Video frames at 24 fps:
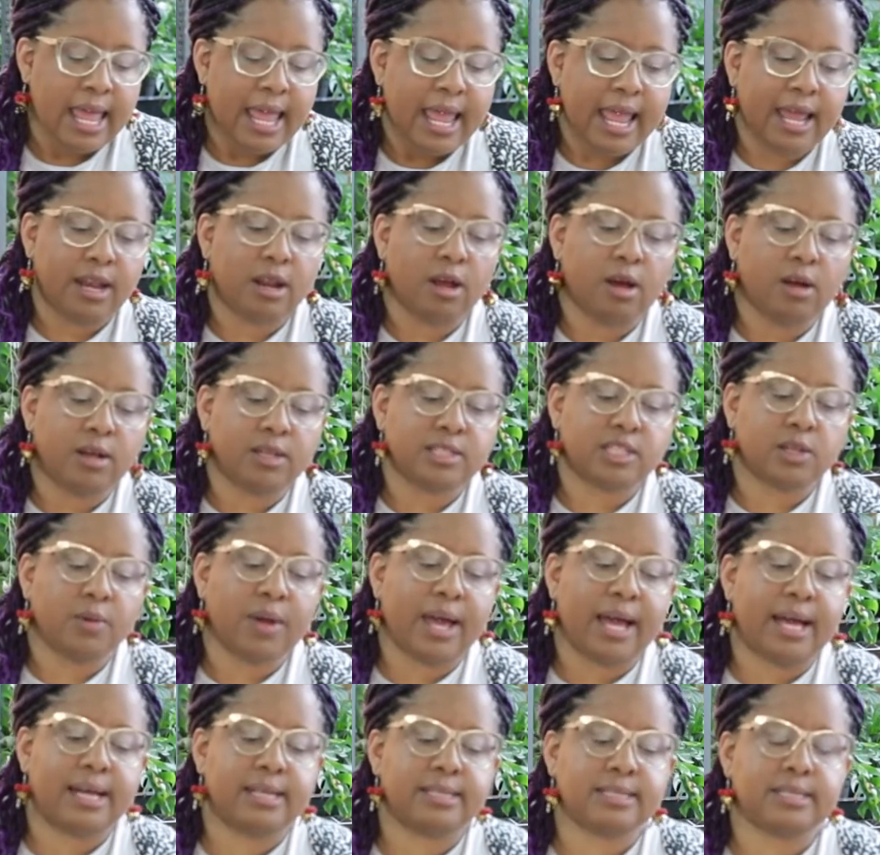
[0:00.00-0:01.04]
And it also
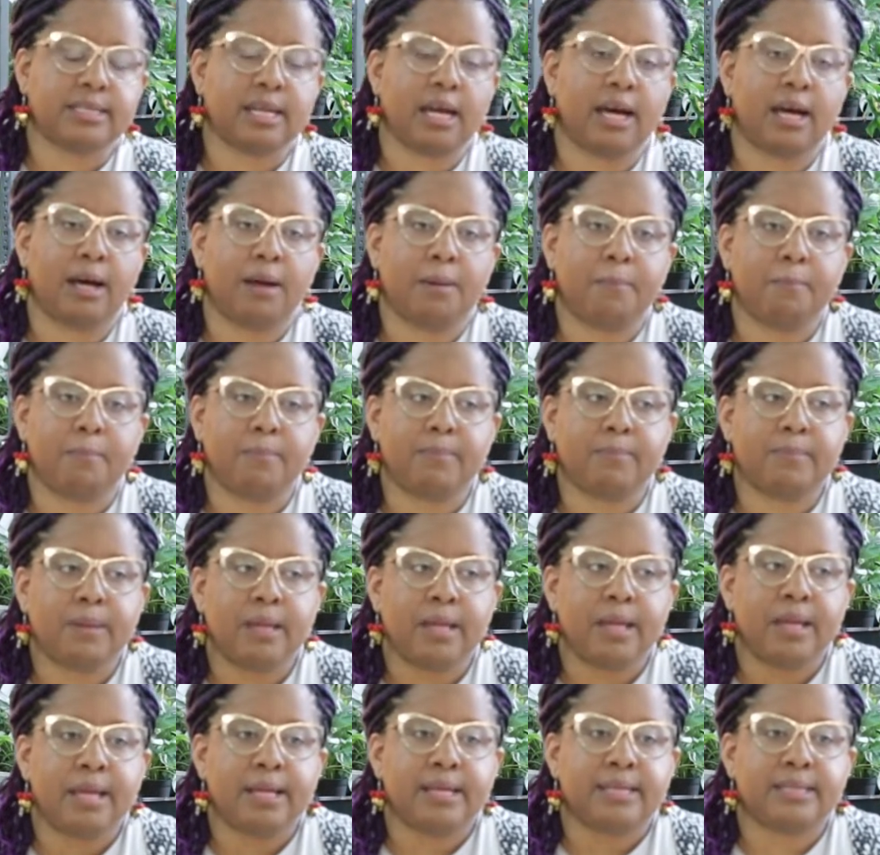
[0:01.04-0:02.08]
has
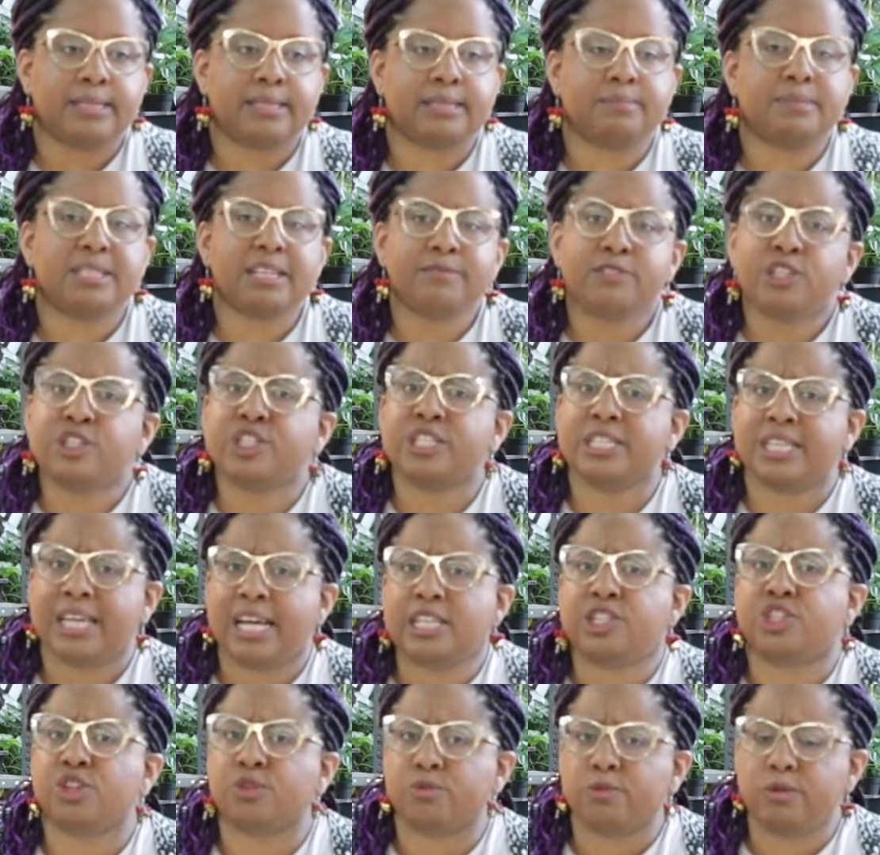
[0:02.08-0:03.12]
some stuff just to
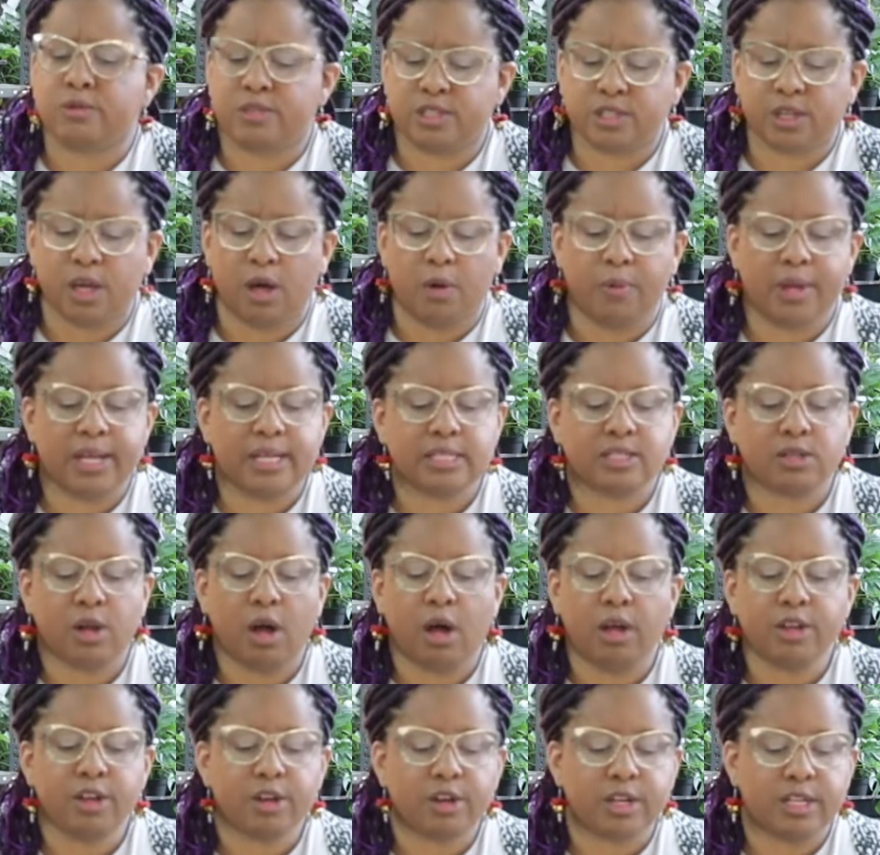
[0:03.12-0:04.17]
get your roots going. So
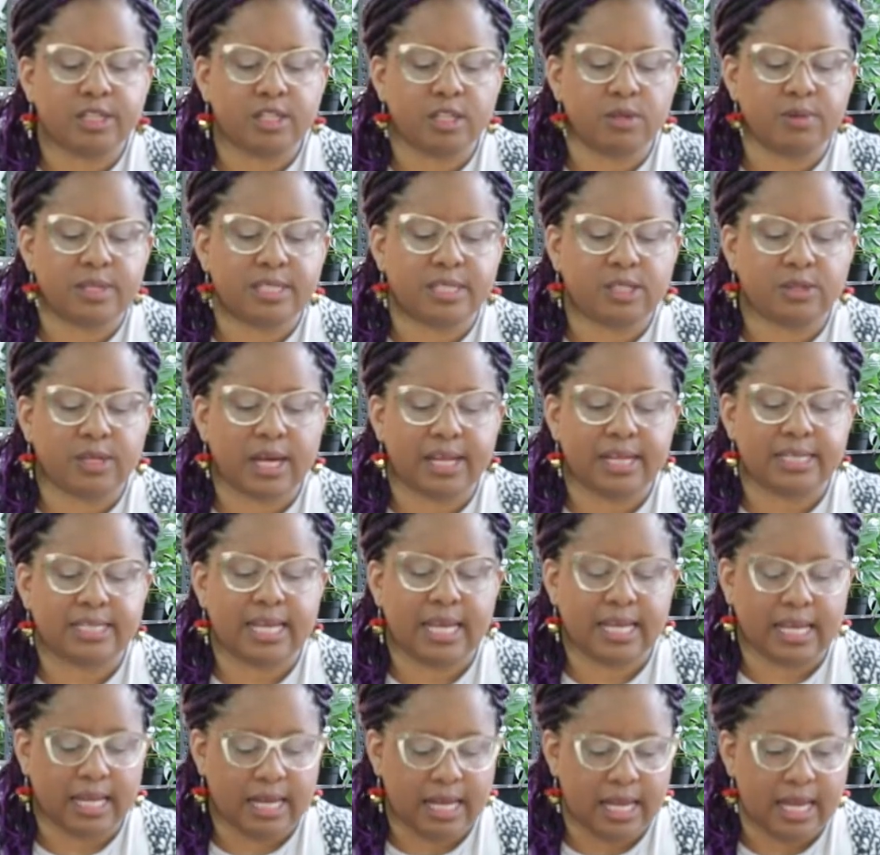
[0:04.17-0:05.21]
all you're gonna do is you kind of
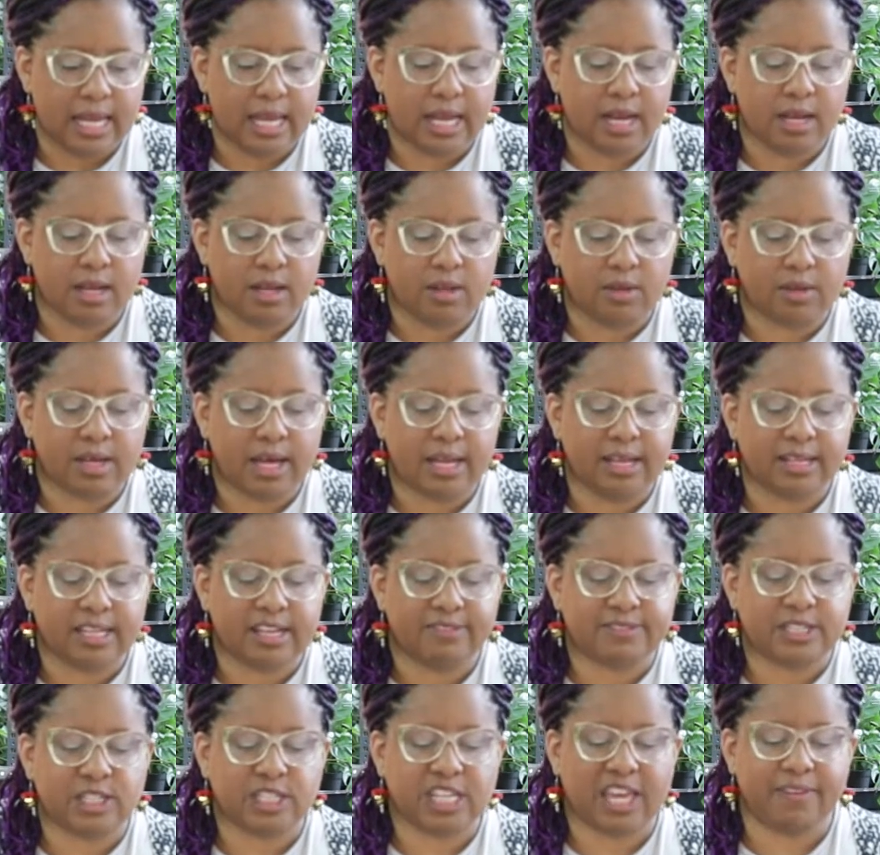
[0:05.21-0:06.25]
take it in, you kind of
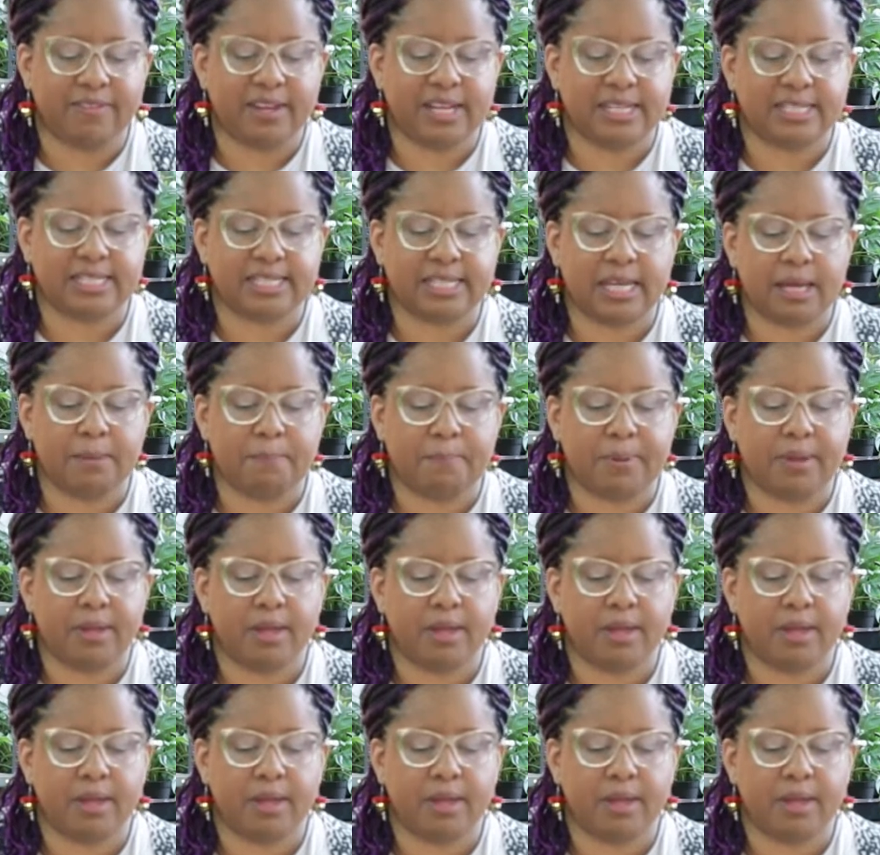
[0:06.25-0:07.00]
just give it a dip.